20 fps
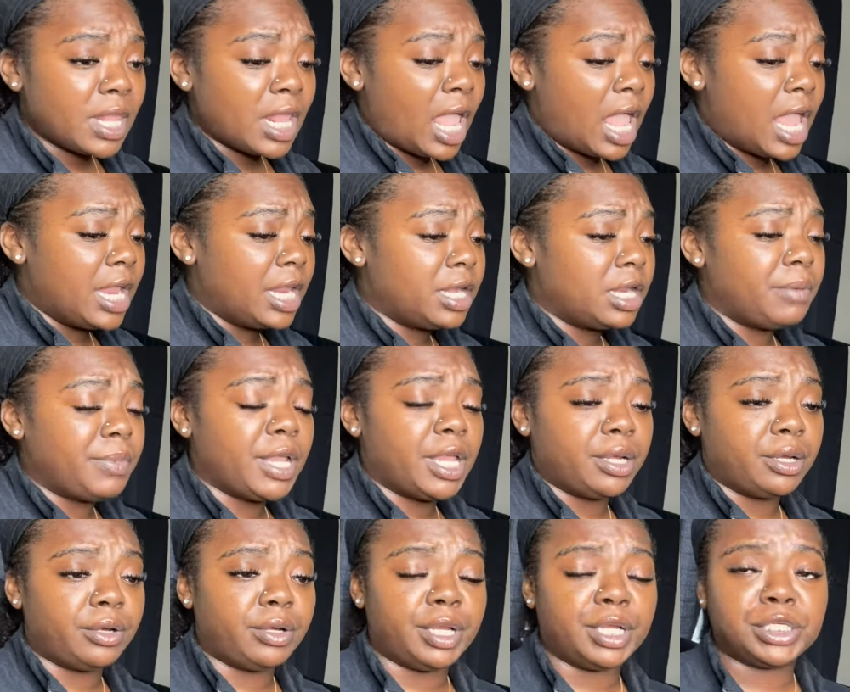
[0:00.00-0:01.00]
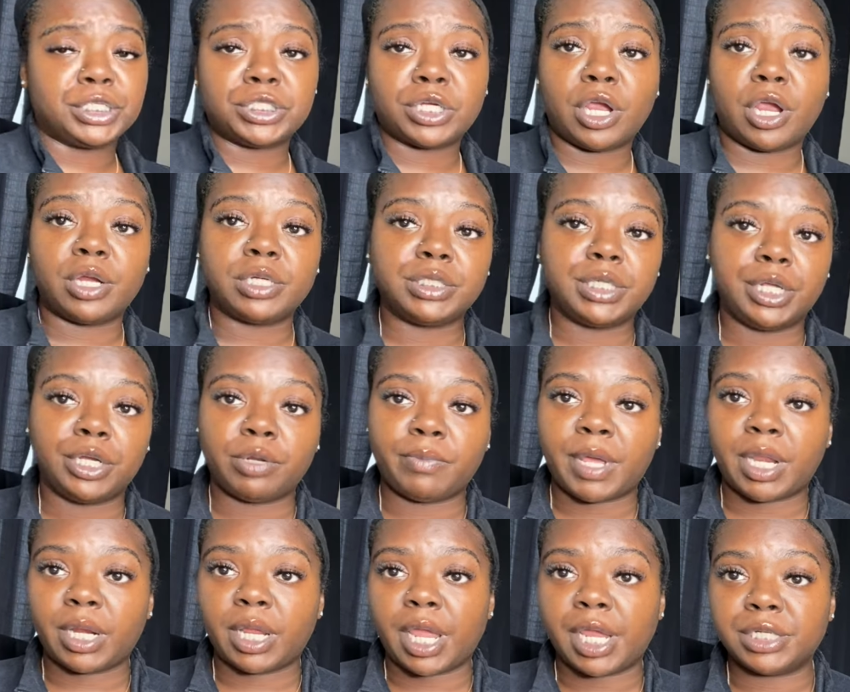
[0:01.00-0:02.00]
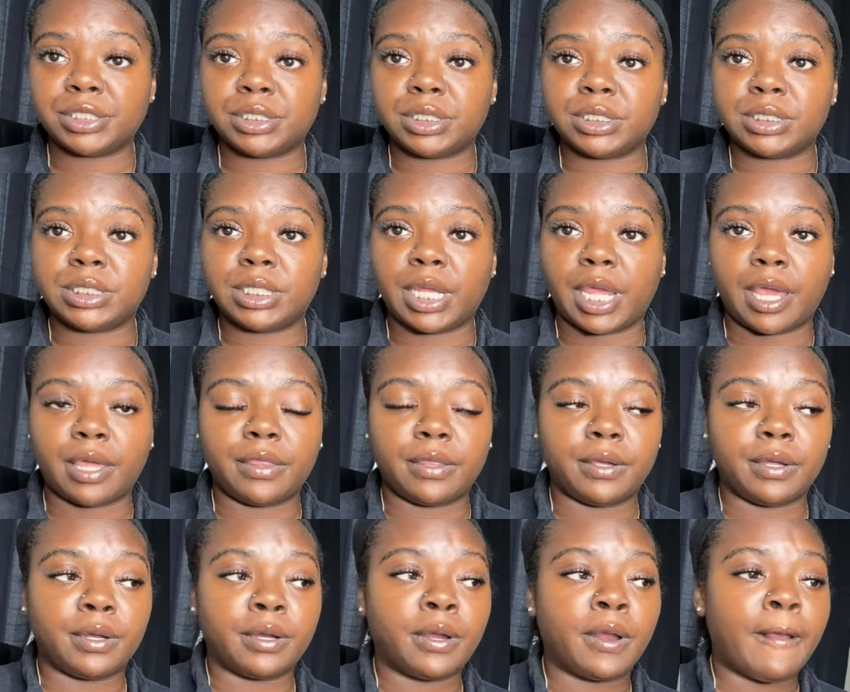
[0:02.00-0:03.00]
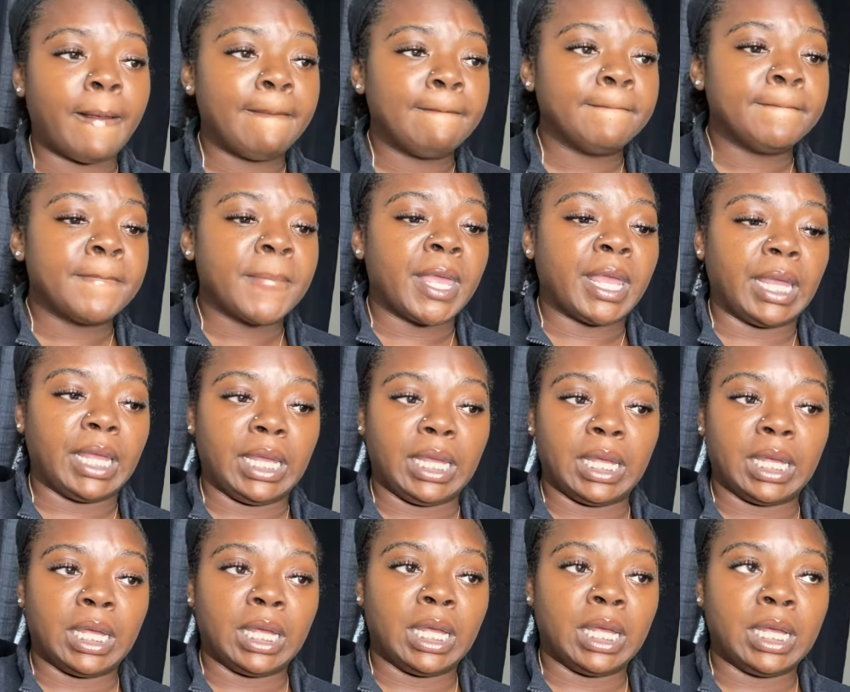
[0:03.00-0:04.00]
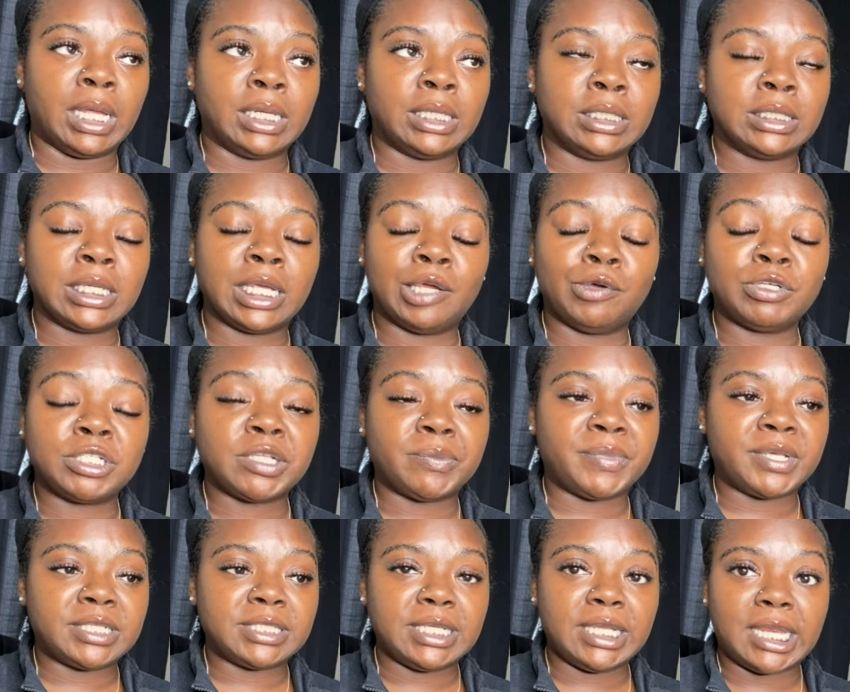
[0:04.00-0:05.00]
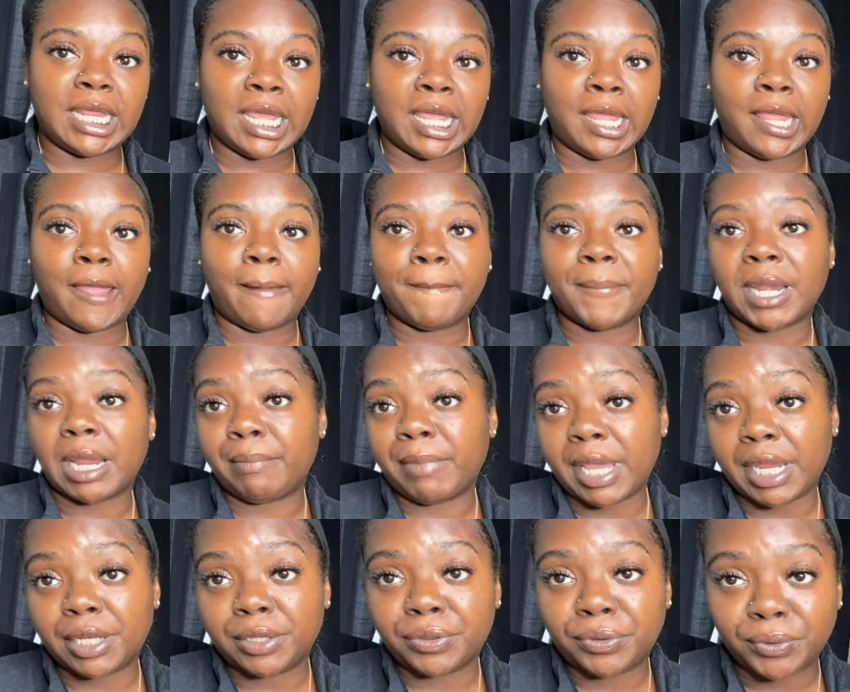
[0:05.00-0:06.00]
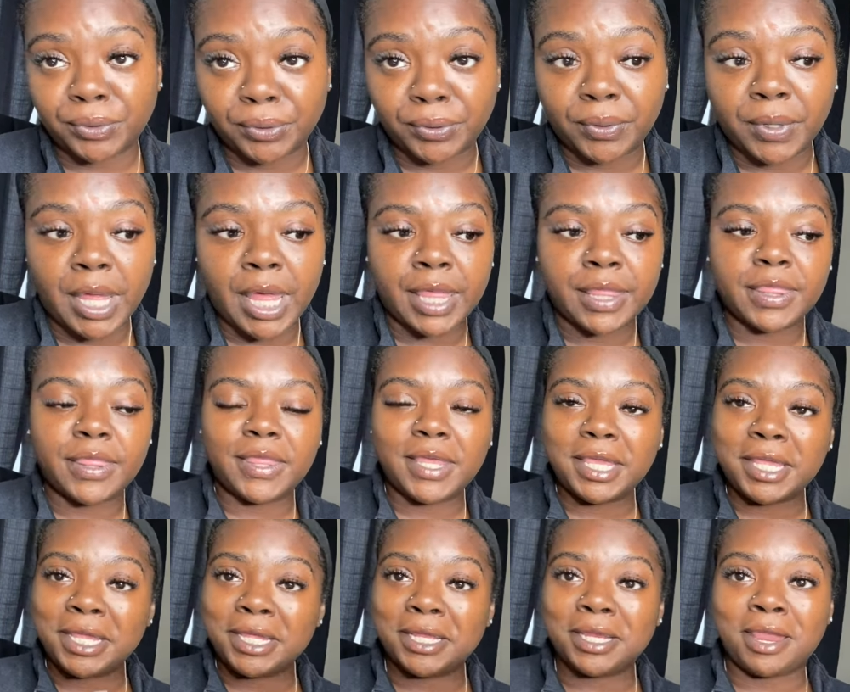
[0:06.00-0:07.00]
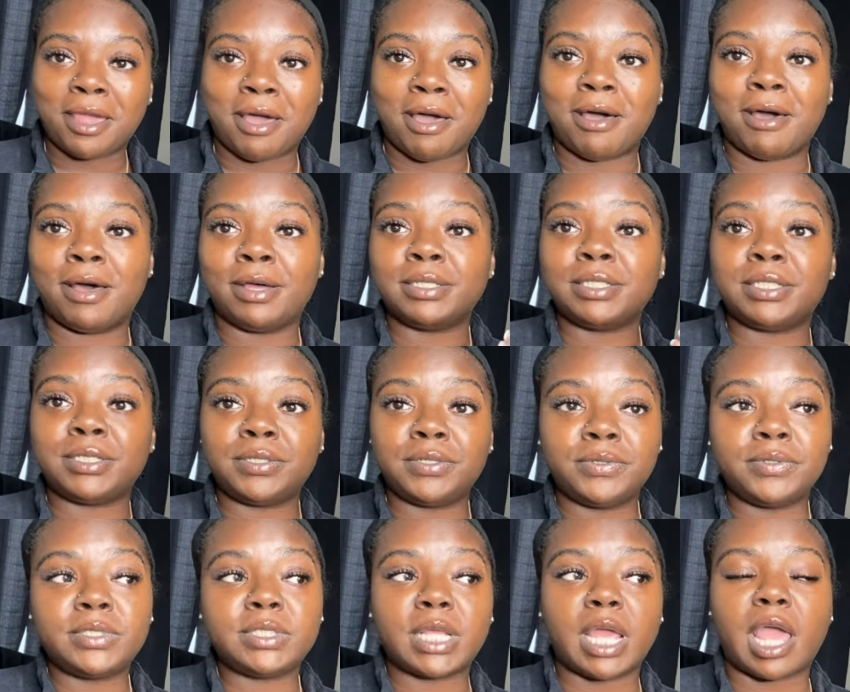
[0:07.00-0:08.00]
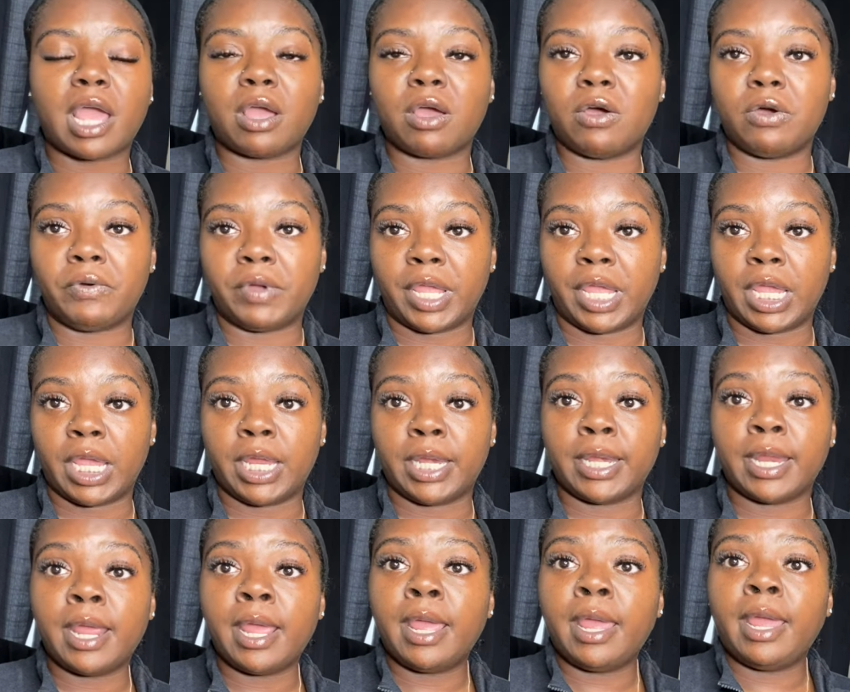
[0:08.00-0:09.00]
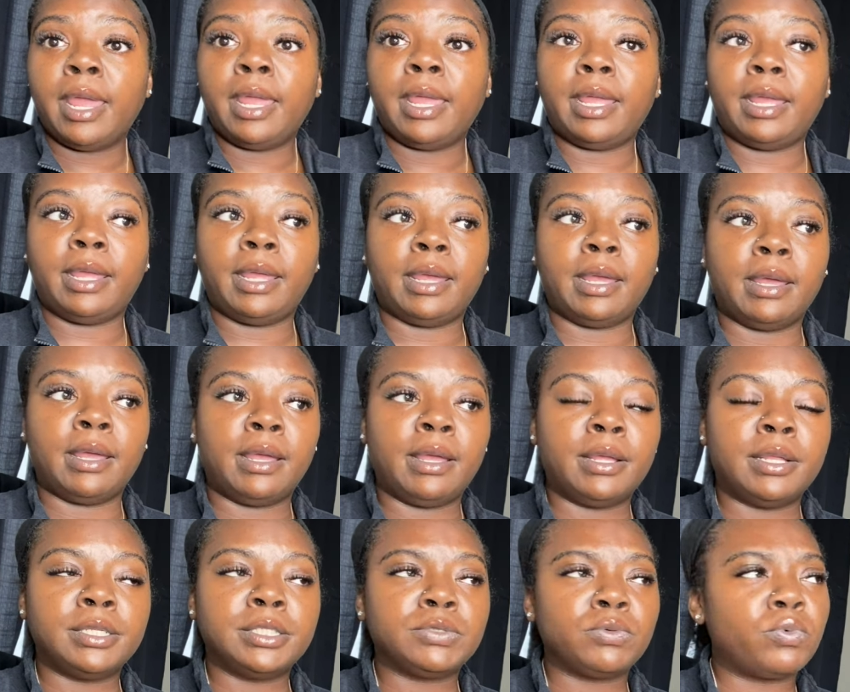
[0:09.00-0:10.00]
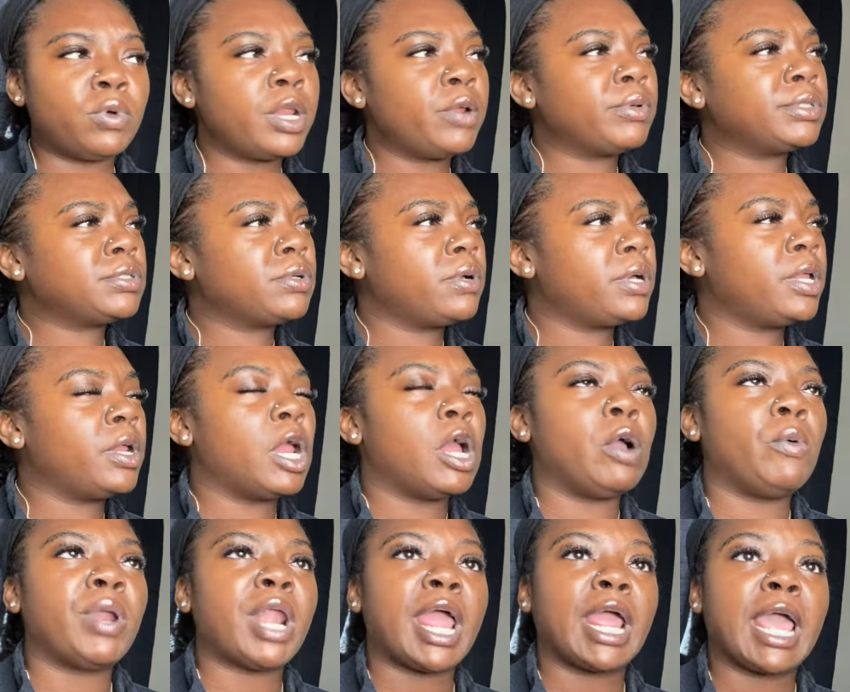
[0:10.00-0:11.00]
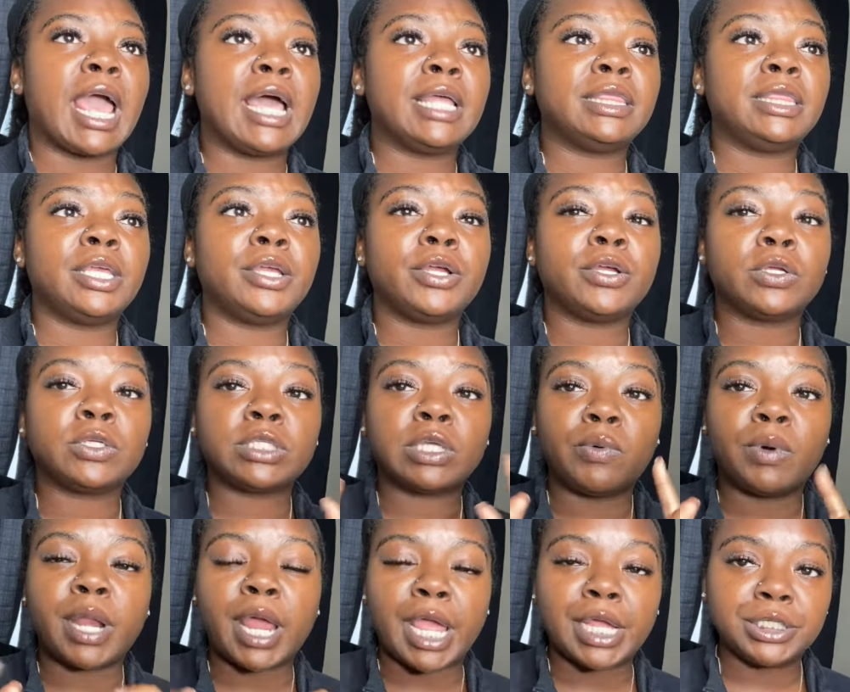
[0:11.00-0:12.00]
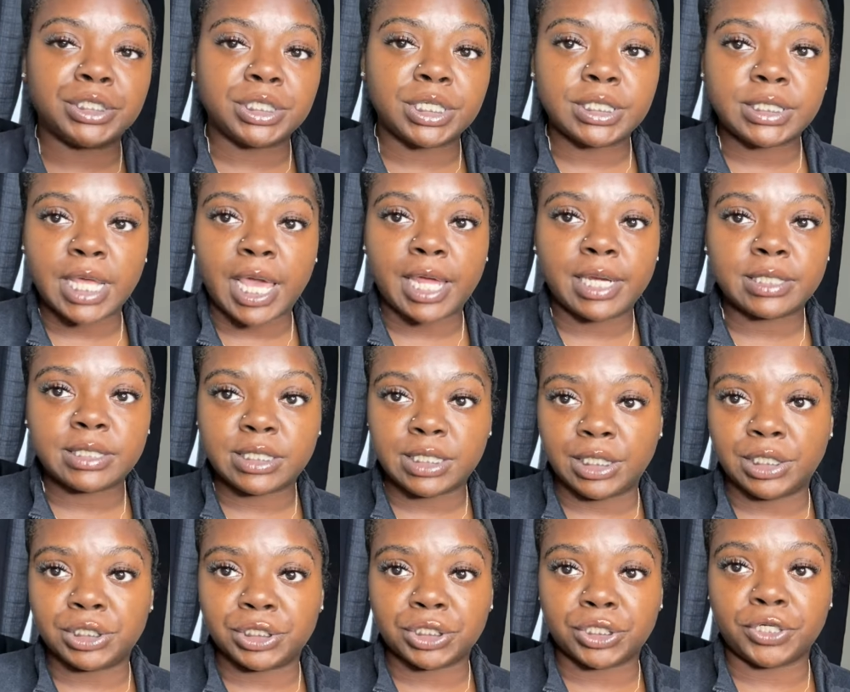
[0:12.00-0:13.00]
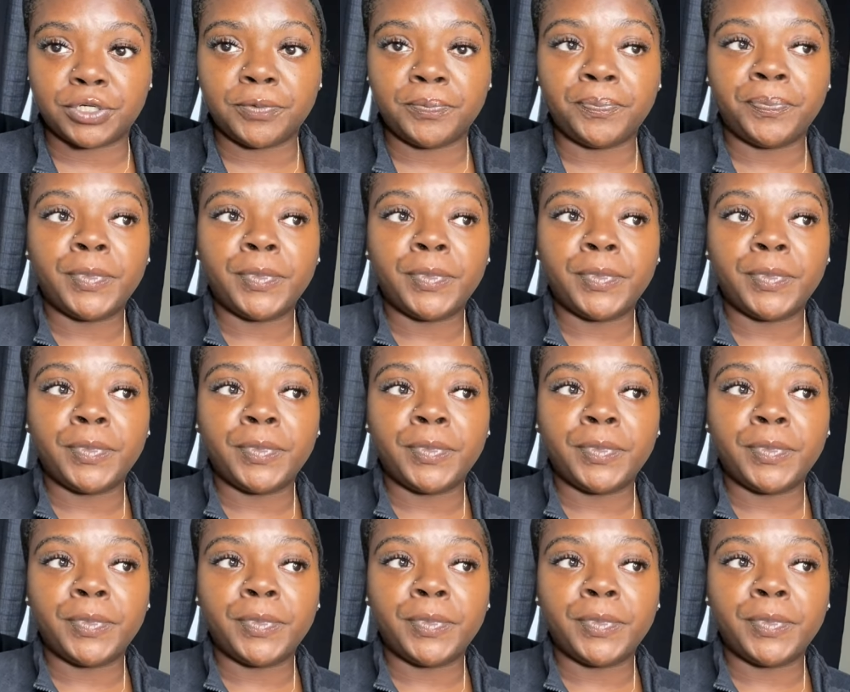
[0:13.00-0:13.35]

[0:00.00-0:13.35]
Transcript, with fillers: i ended up getting her discharged getting her medications together and it was a busy day but i made it through then y'all tuesday i go in and what was going on when i got there someone had just had a seizure